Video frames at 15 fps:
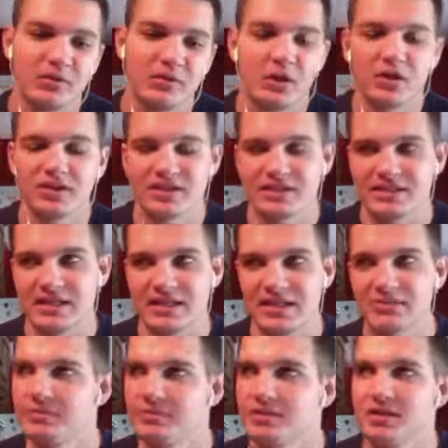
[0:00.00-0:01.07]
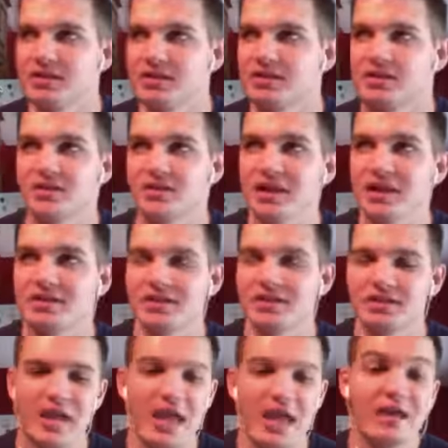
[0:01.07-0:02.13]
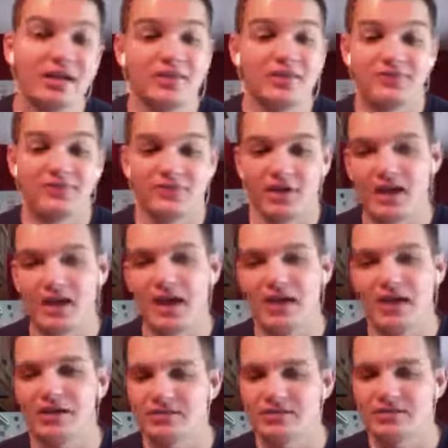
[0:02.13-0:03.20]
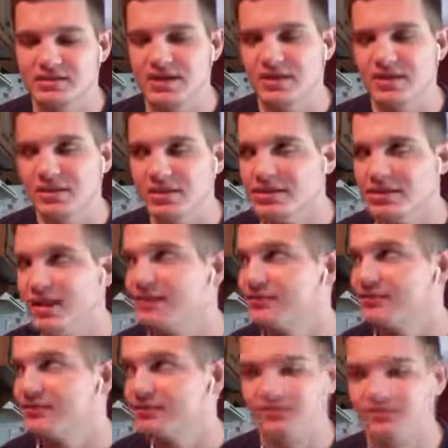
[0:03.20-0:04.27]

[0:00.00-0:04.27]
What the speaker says: hurt this team would be the distraction, and if, again, as Damian said, if